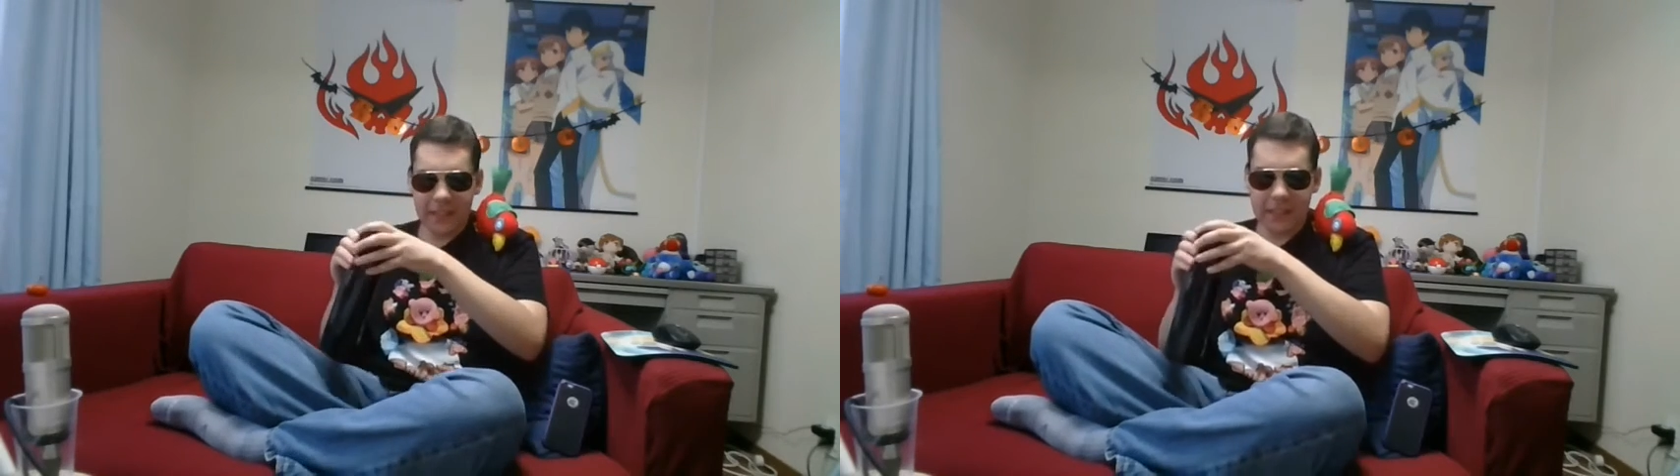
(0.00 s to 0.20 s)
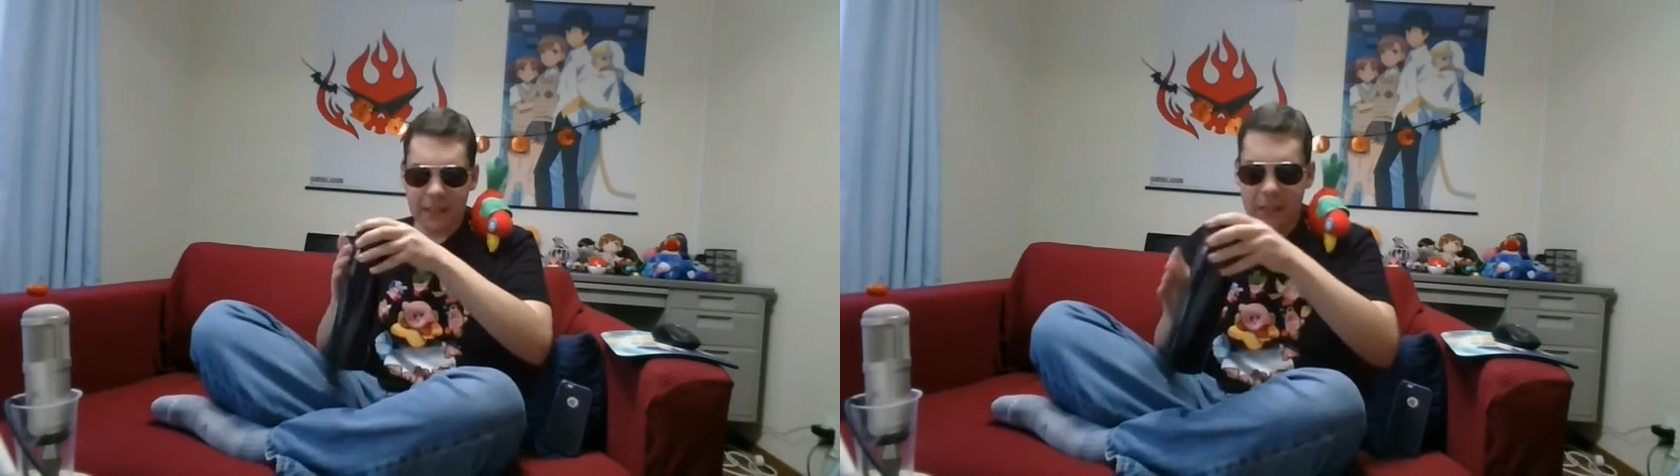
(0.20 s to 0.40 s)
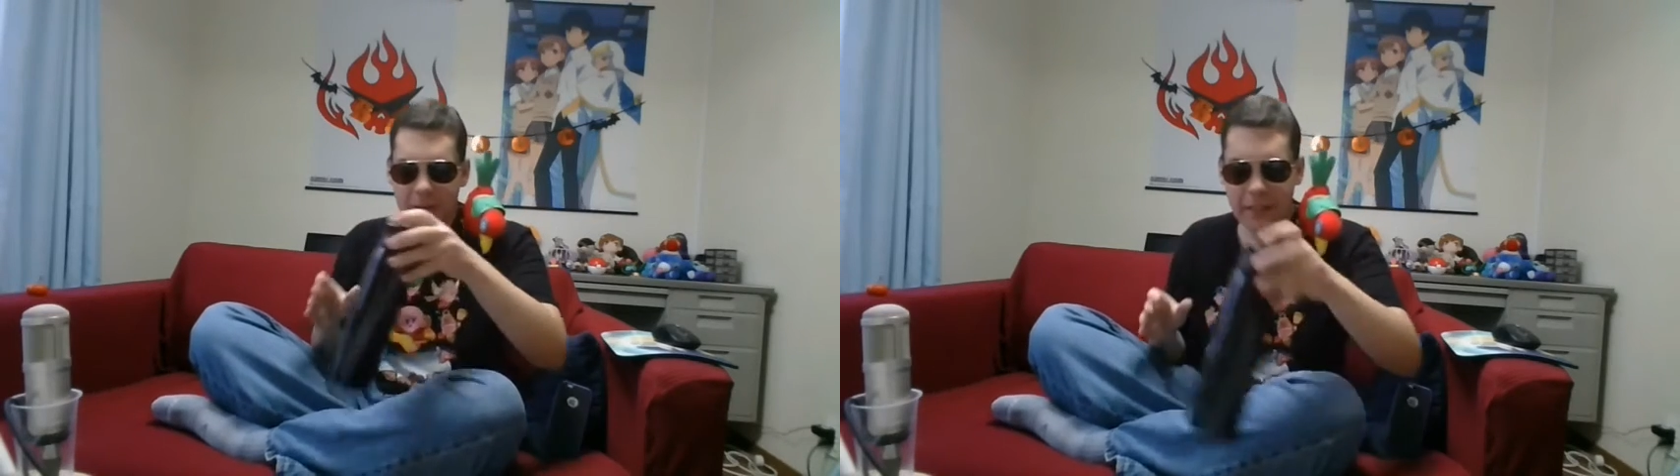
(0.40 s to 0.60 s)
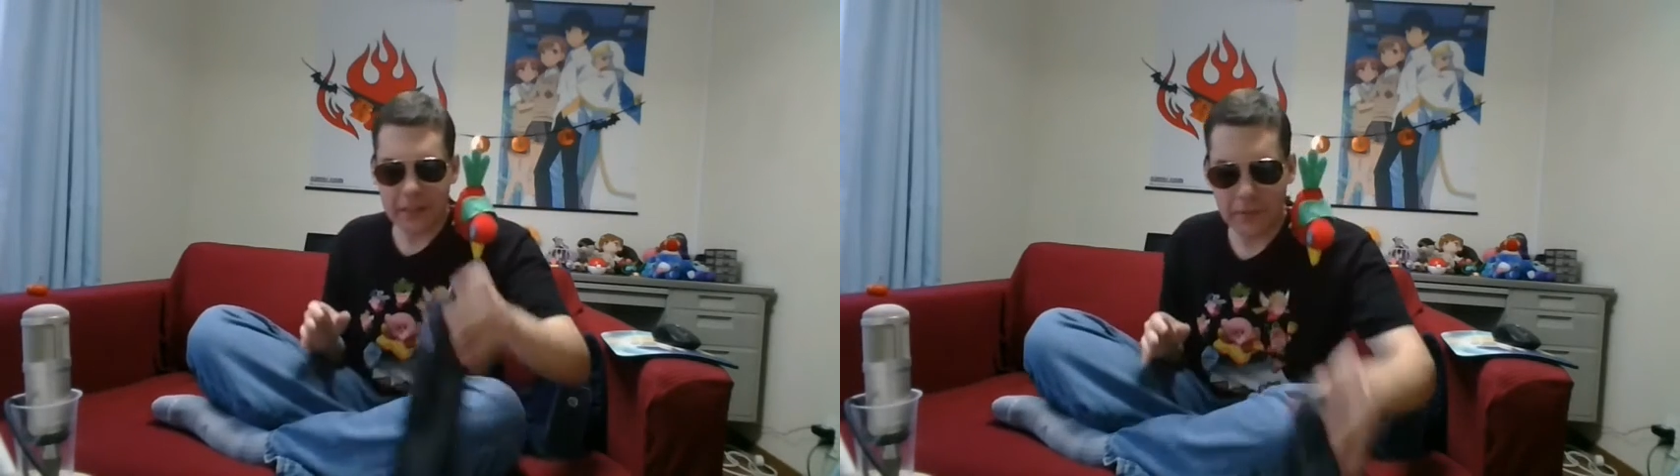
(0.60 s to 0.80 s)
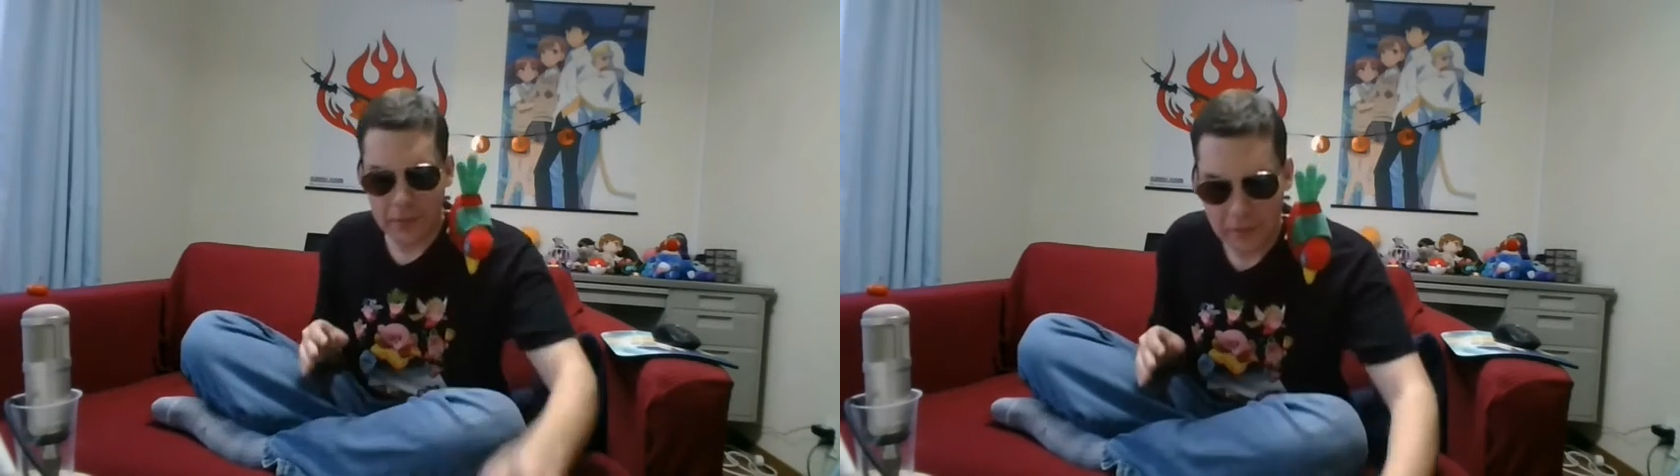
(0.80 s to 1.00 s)
because Halloween's like
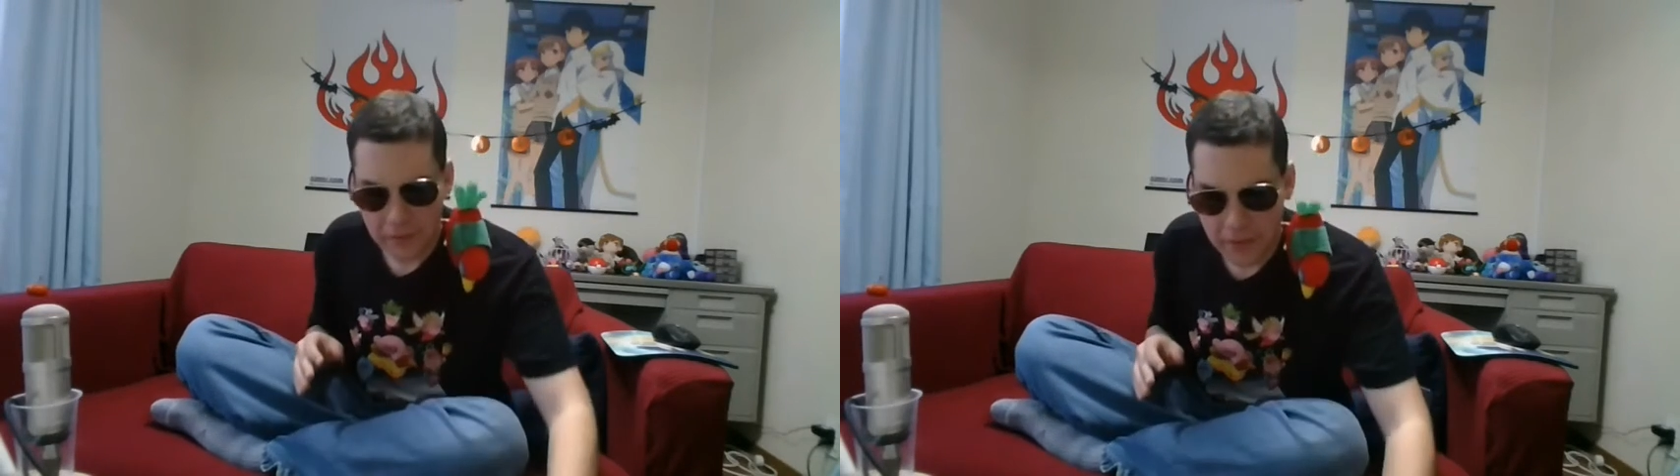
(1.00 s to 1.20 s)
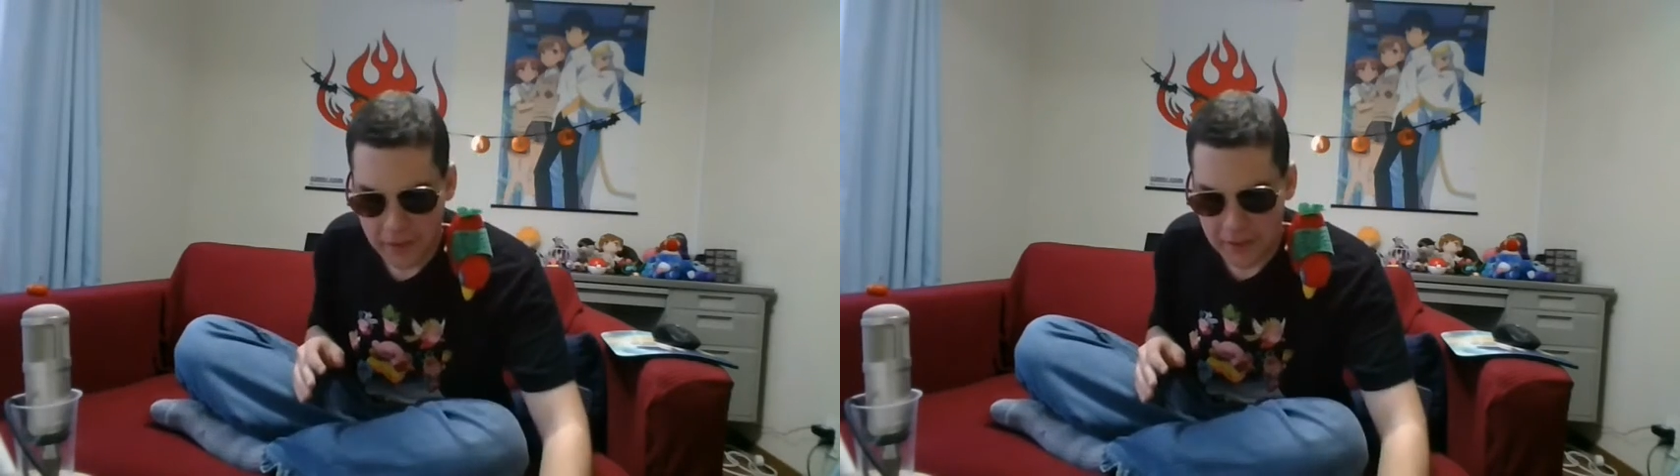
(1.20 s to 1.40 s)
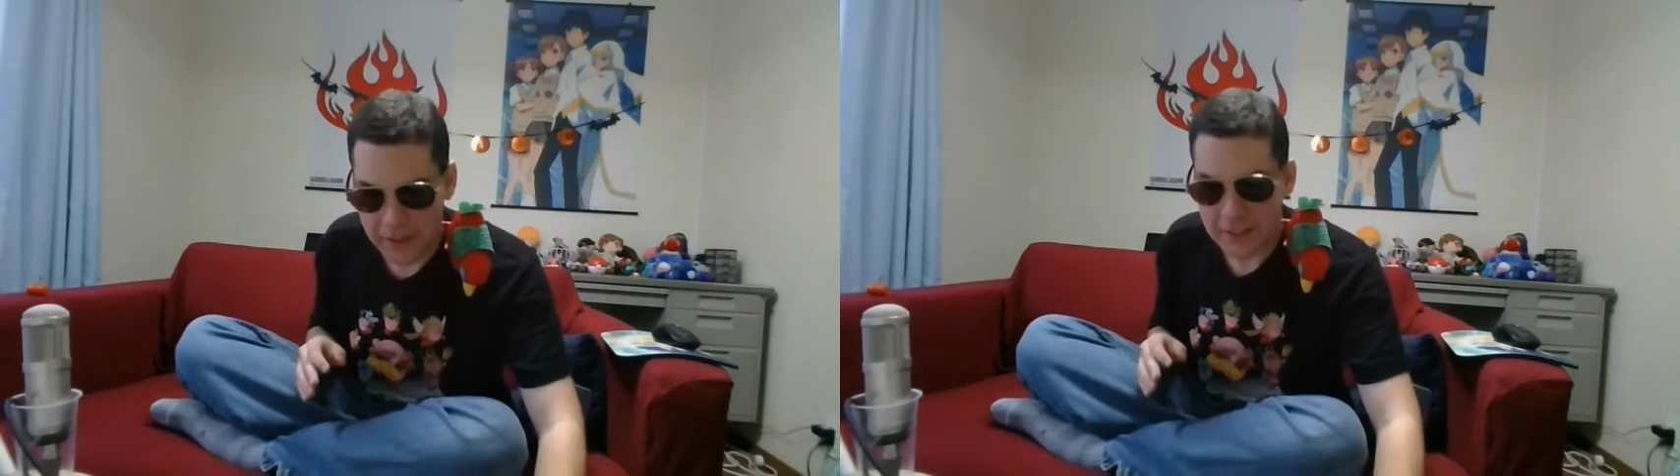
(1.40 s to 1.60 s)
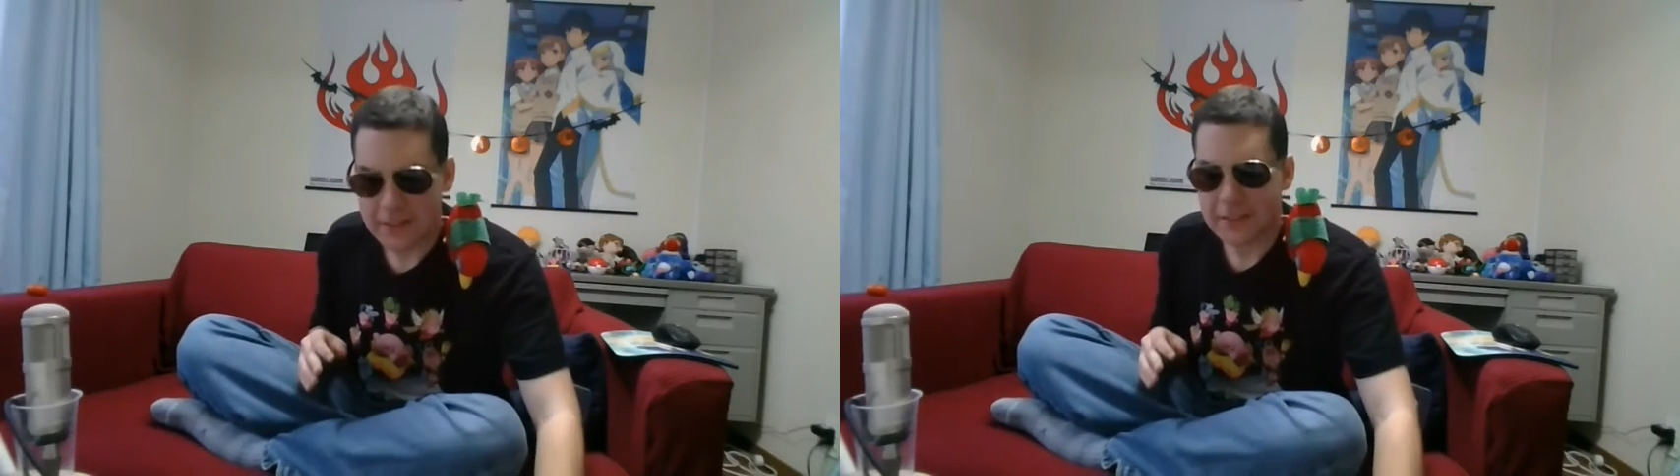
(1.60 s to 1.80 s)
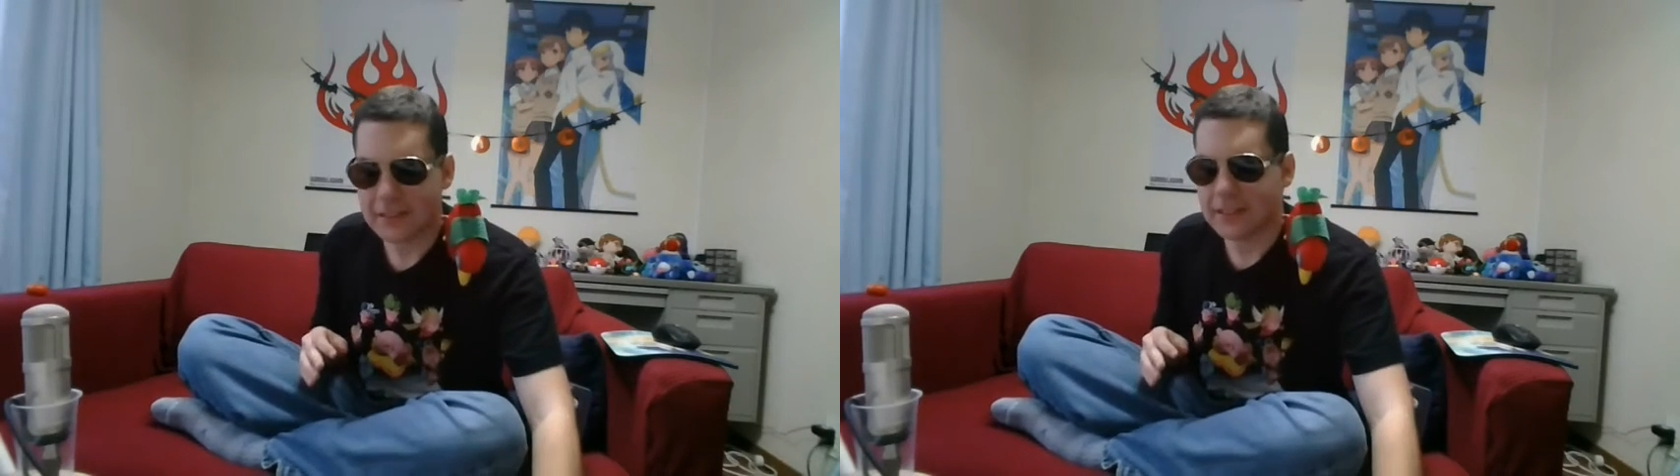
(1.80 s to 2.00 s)
one of my favorite holidays,
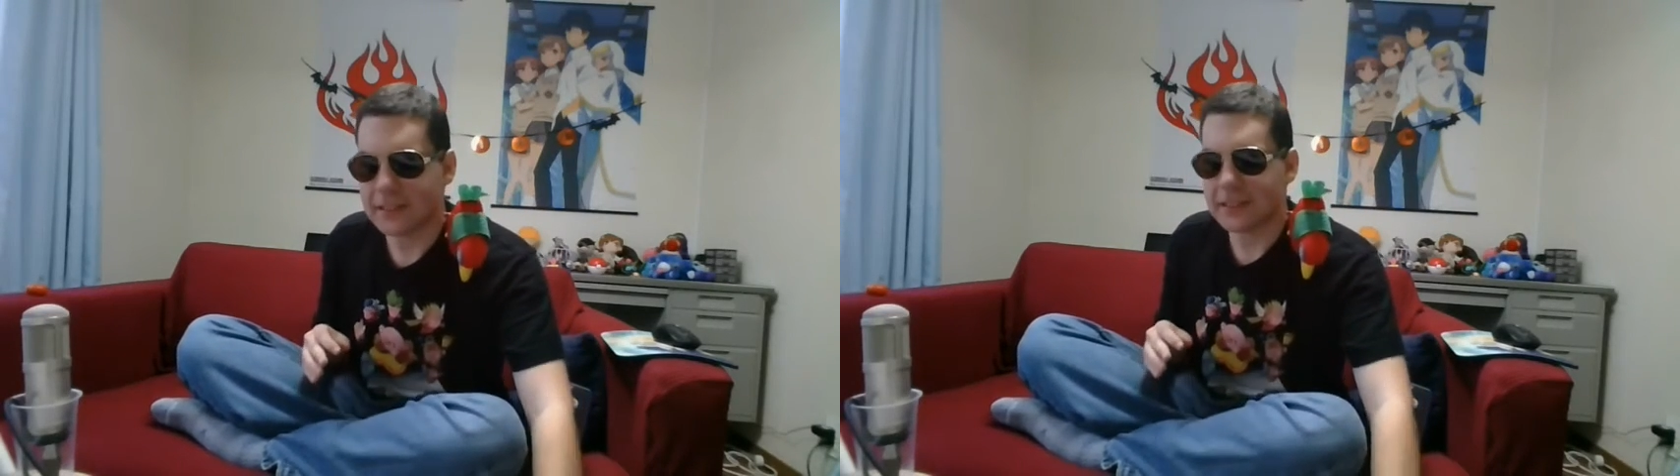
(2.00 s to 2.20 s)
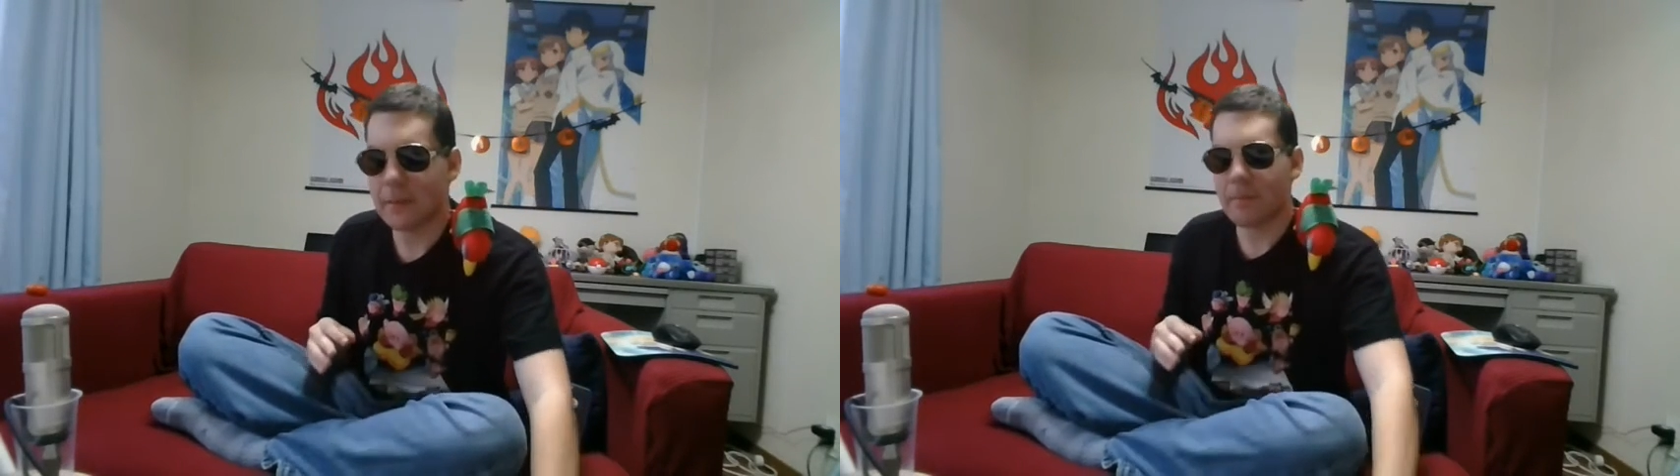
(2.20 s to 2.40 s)
just because